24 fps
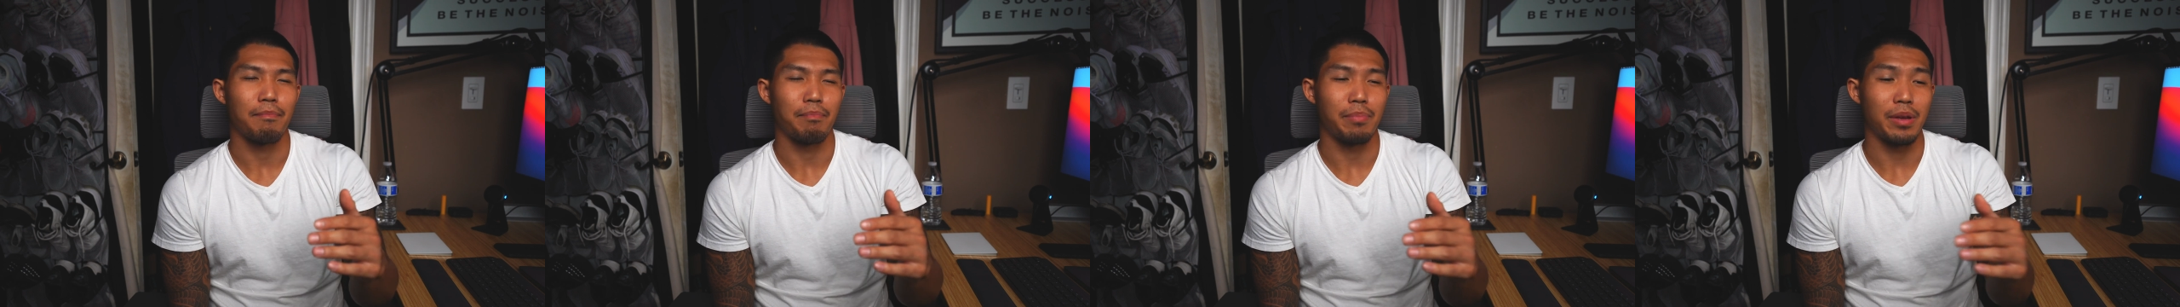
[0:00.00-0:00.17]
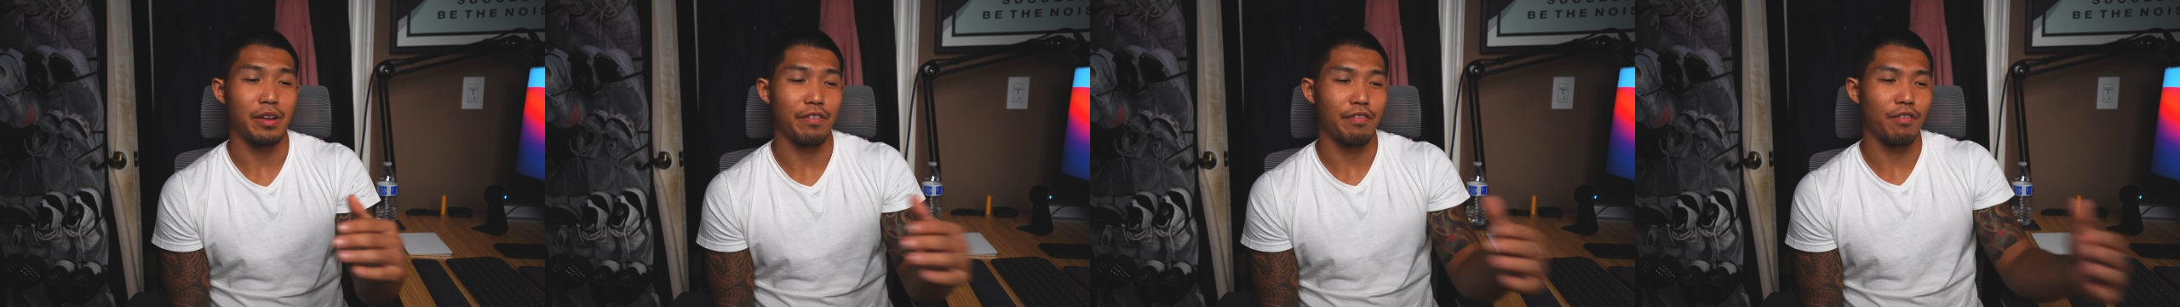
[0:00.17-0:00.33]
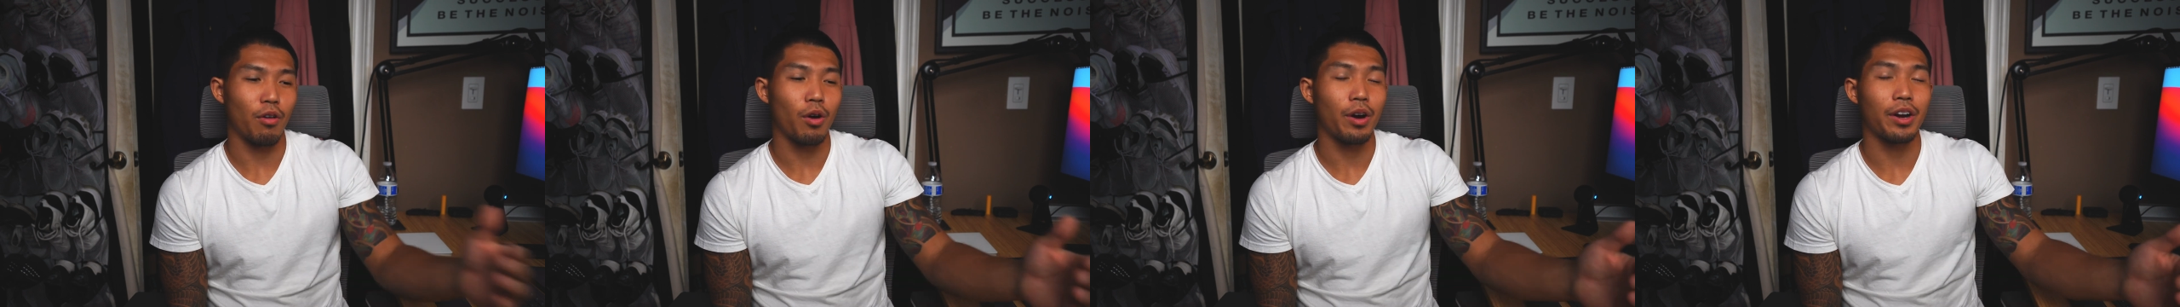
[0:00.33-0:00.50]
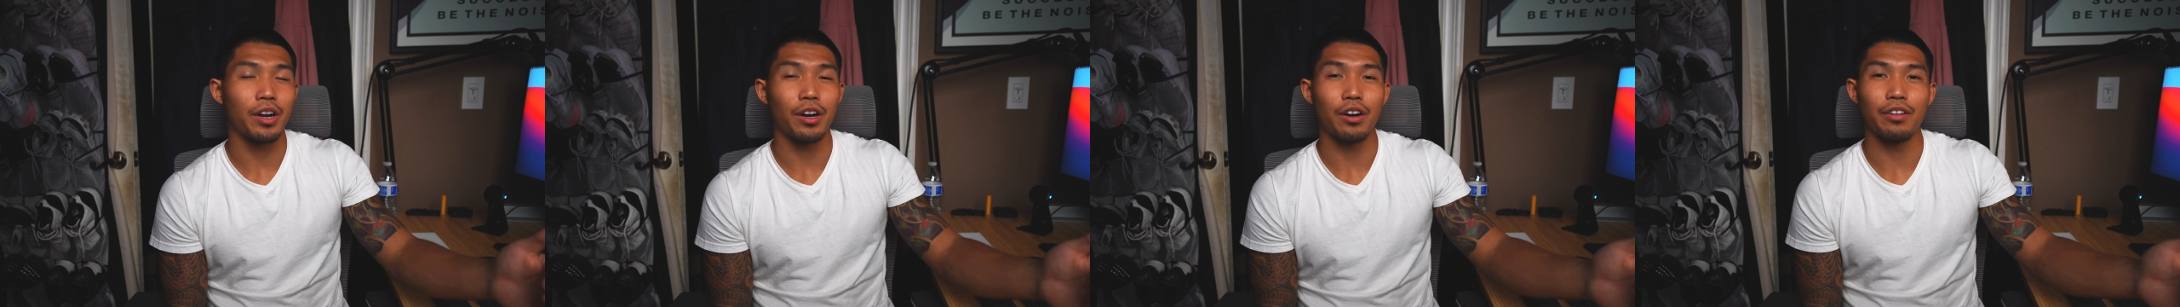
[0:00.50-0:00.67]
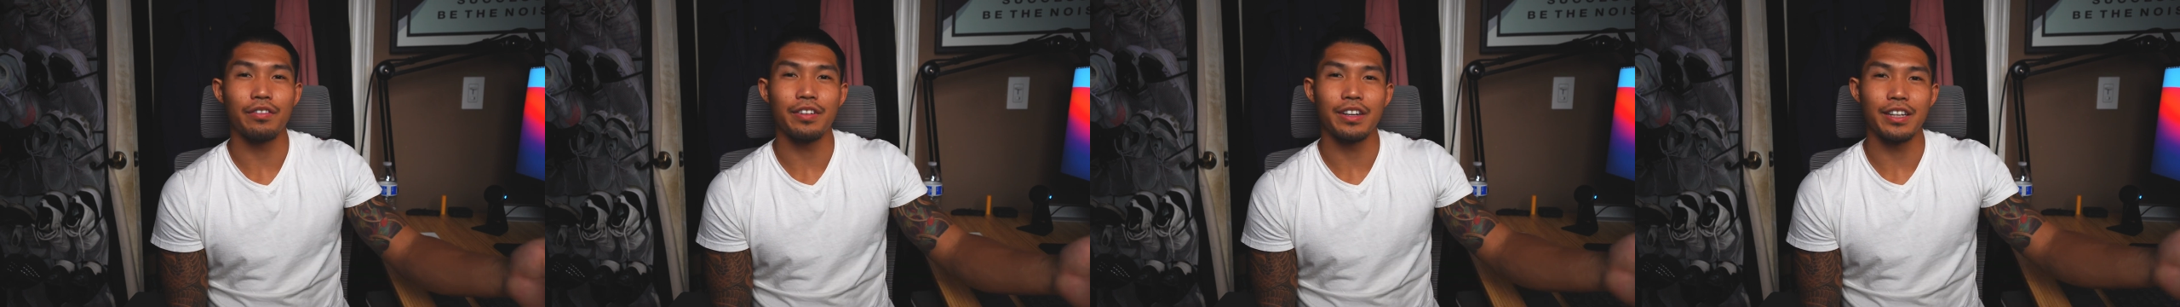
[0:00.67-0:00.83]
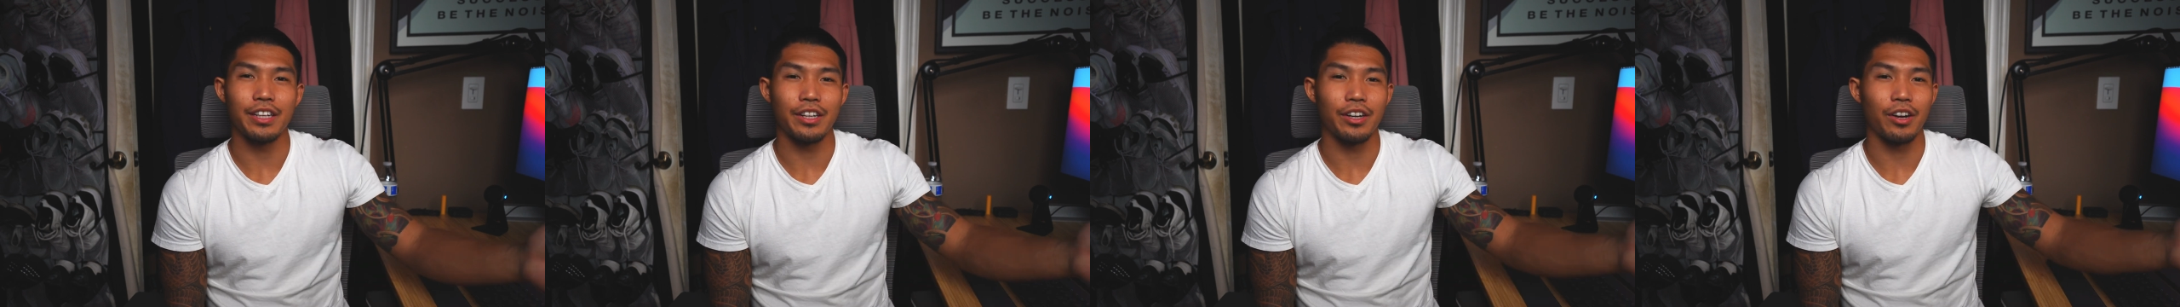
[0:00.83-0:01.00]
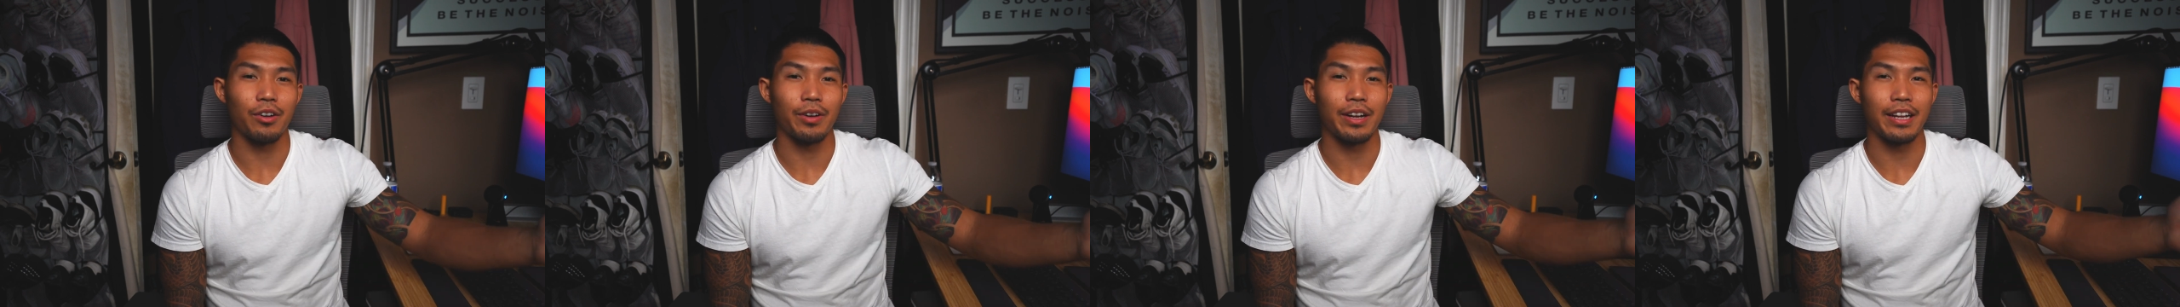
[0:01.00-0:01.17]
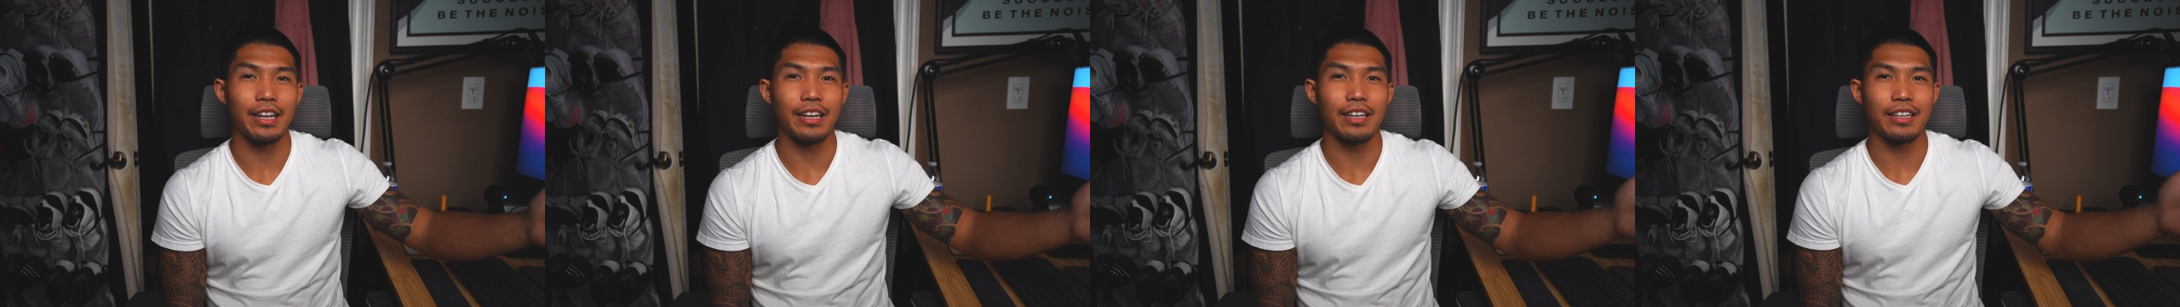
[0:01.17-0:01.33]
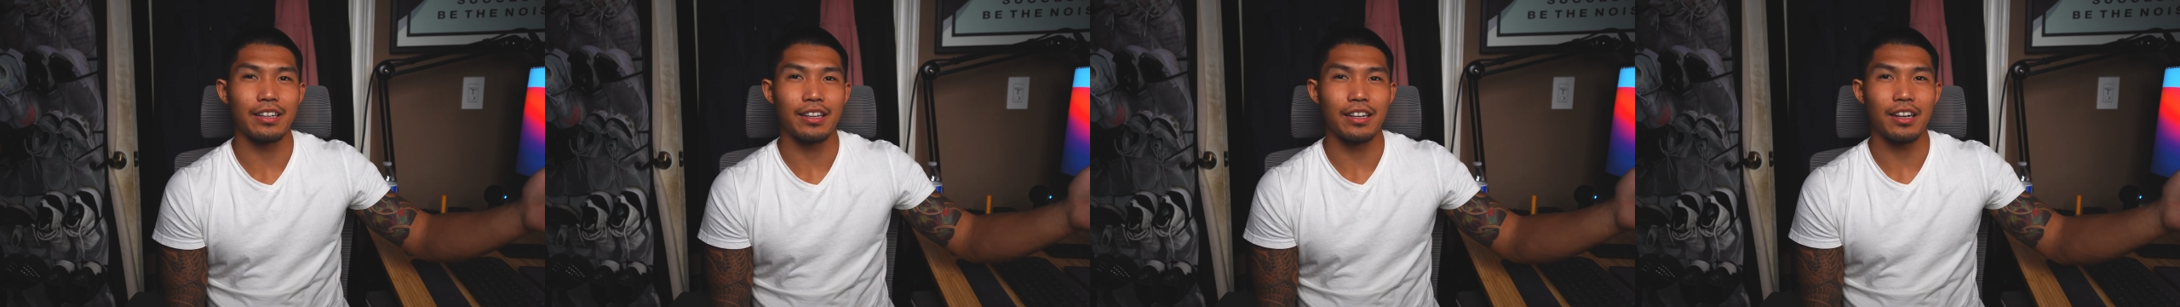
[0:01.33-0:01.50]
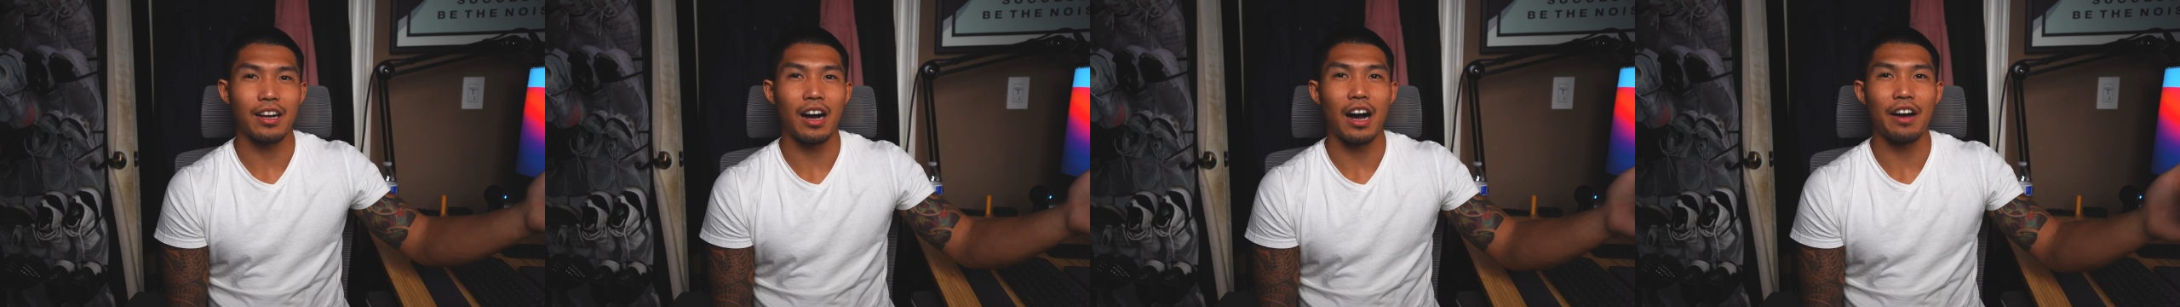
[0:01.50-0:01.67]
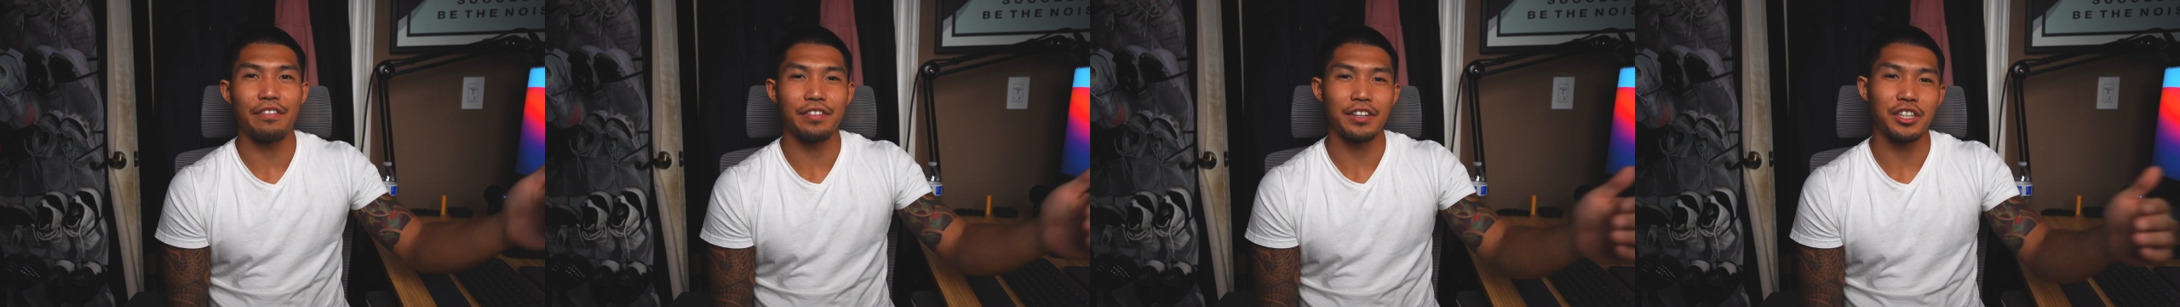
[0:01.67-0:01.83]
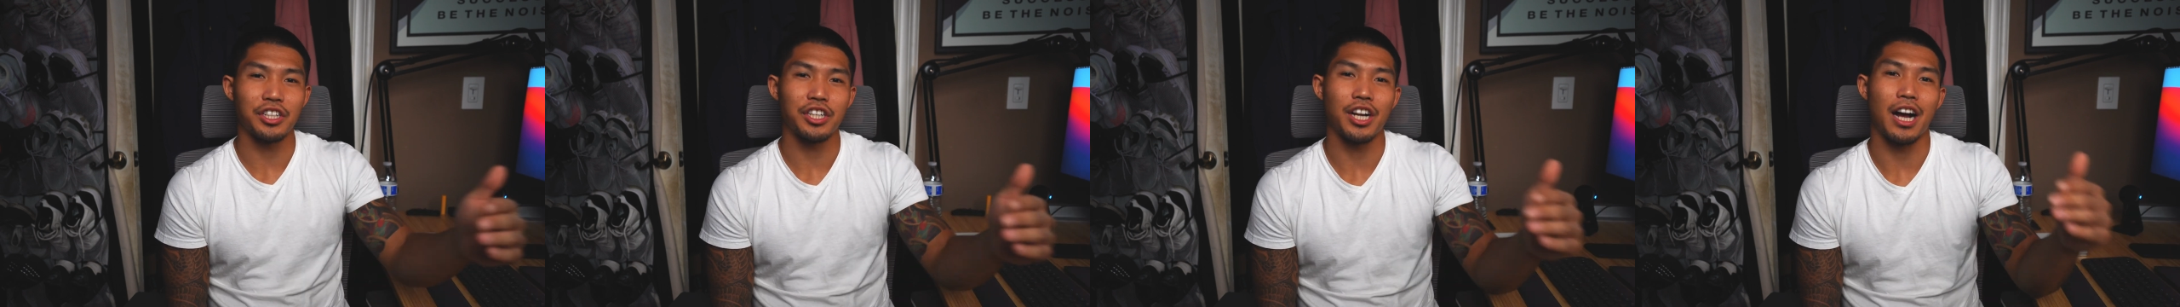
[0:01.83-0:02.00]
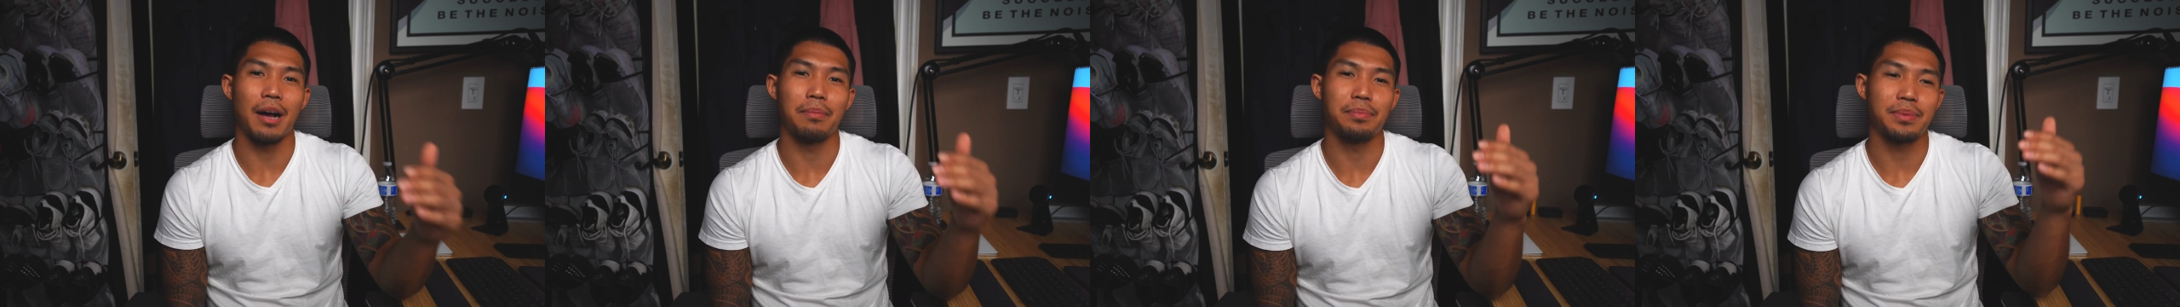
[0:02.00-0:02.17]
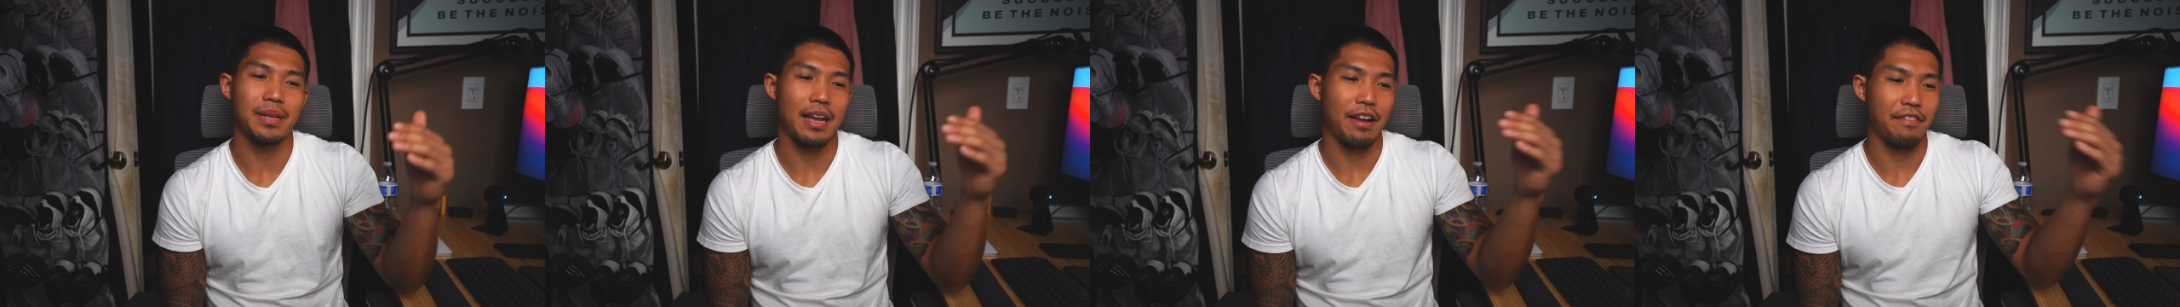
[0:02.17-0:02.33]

before COVID, you know, in coffee shops,